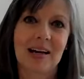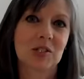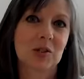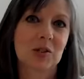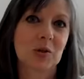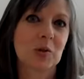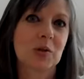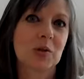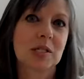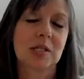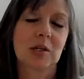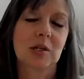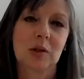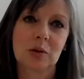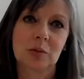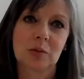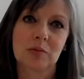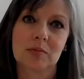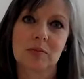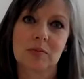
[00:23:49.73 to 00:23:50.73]
do
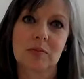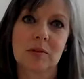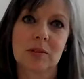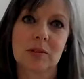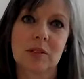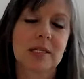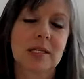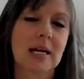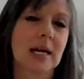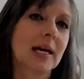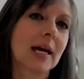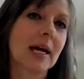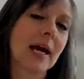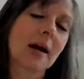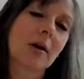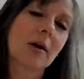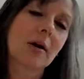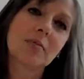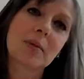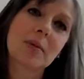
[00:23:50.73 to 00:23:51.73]
still take
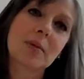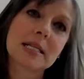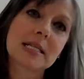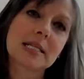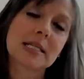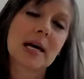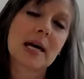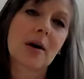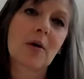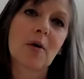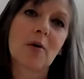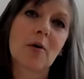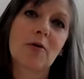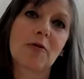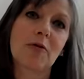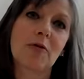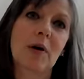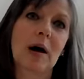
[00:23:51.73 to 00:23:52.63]
care of myself.